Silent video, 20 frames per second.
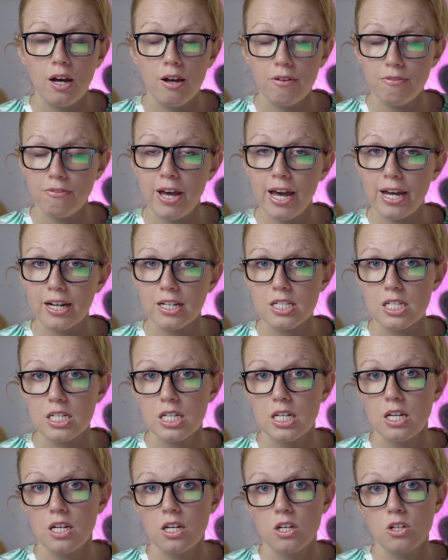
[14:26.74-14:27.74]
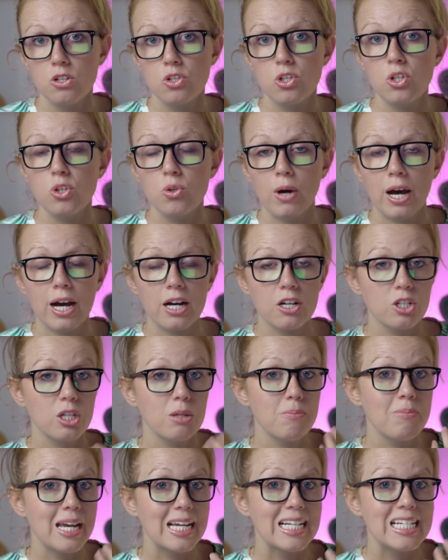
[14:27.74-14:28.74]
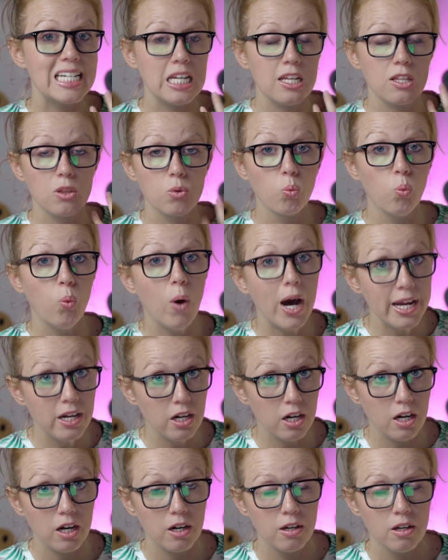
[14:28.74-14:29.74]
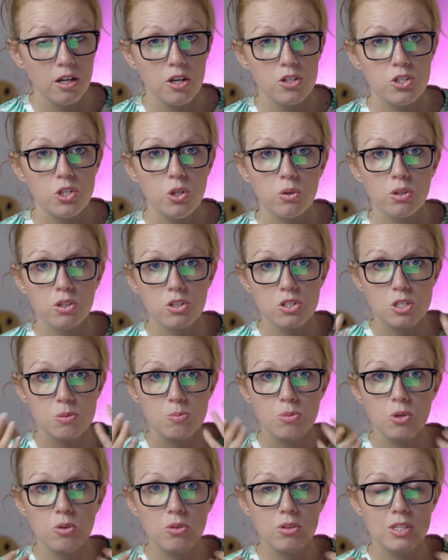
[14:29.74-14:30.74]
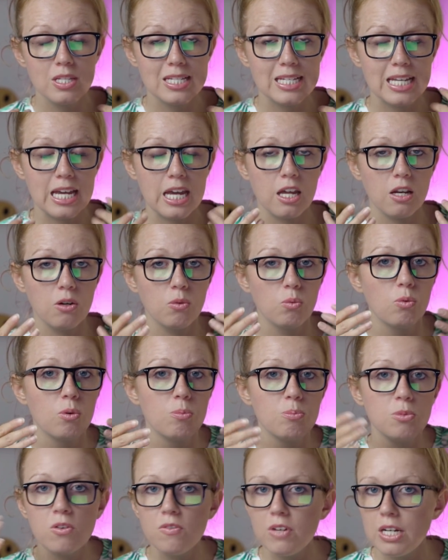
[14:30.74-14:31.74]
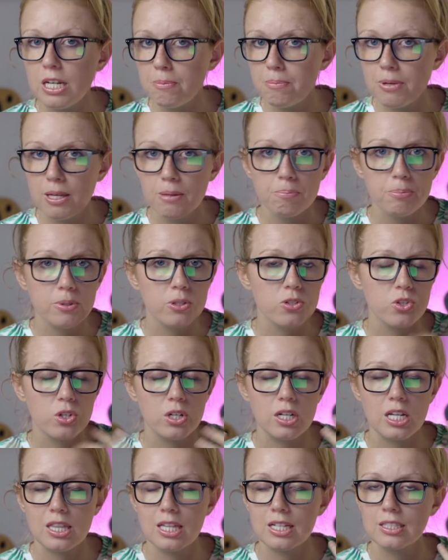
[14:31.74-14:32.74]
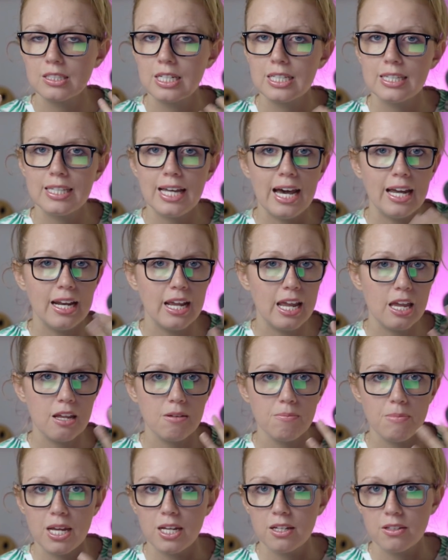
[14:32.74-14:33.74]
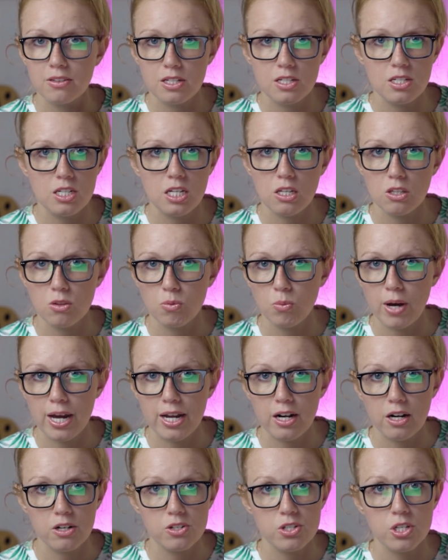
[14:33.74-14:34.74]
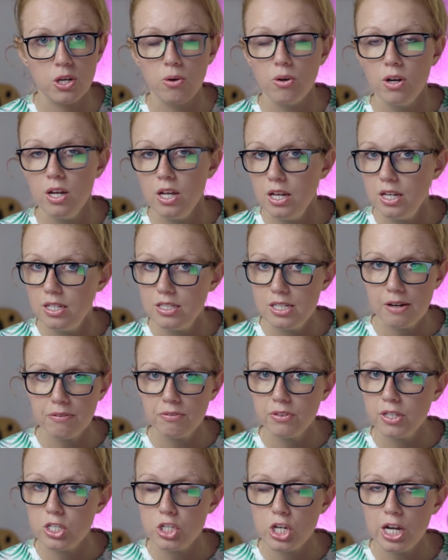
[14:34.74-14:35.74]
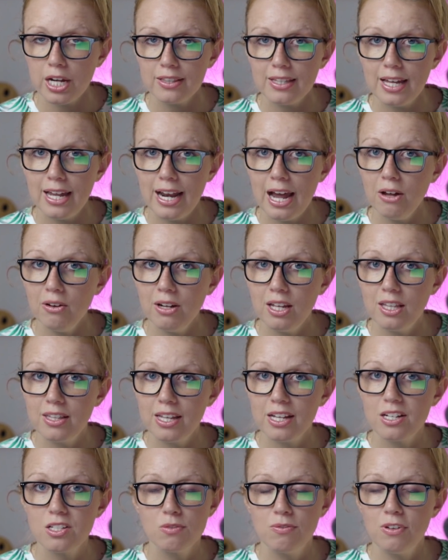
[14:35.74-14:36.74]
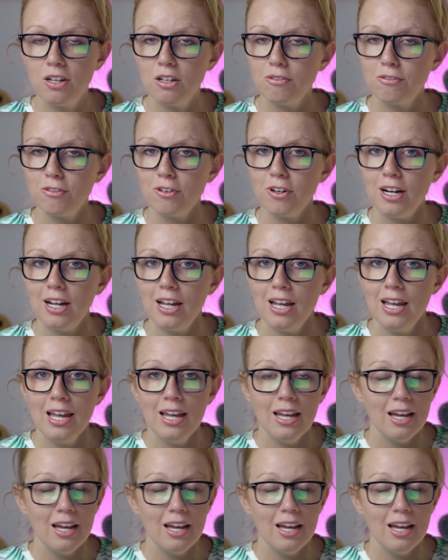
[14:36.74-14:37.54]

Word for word: effect to actually make teeth whiter. So you can smooth the skin, remove any pimples or anything like that, and make the teeth whiter. So definitely check that out. And thanks, Phil, for.